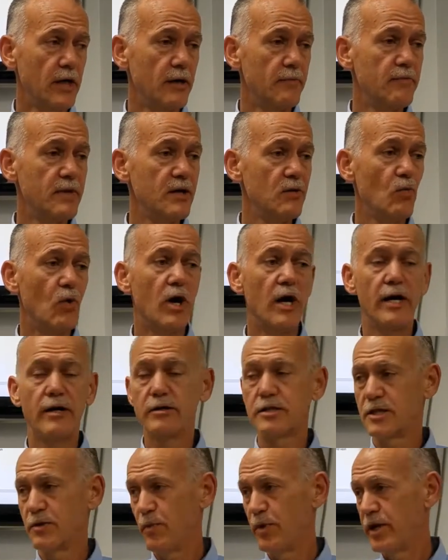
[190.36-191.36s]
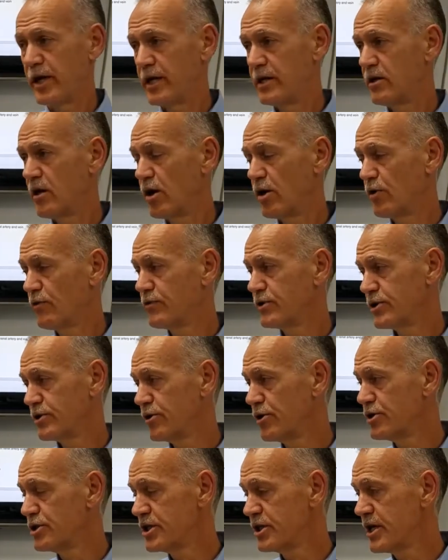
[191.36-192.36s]
Meanwhile, someone had gone over to
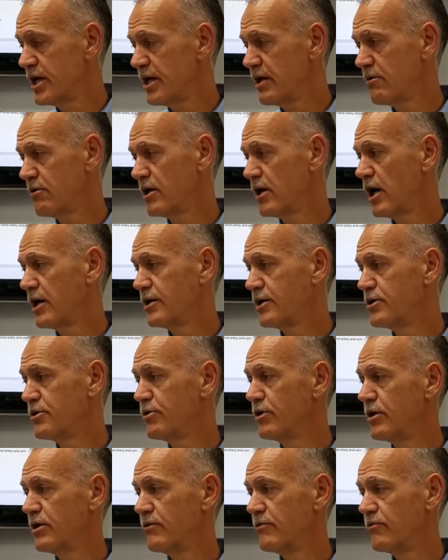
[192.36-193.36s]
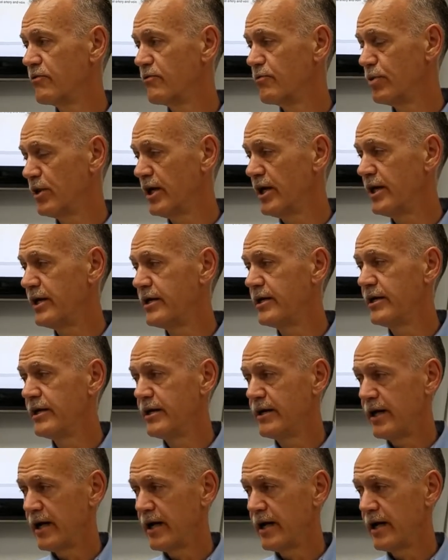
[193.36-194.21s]
urgent care and gotten a unit of blood,